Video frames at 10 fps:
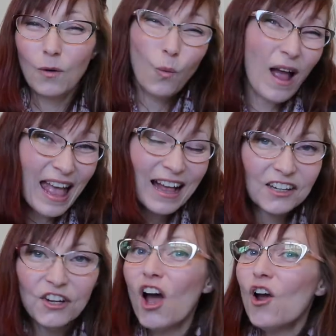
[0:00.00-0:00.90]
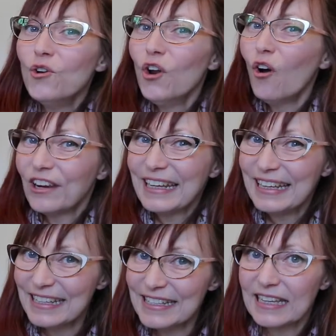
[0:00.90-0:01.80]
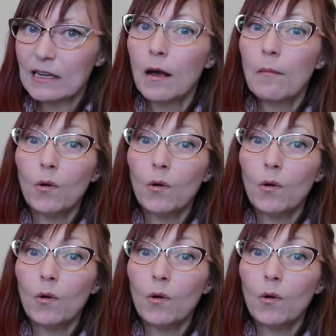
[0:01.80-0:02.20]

Well, no, not easy,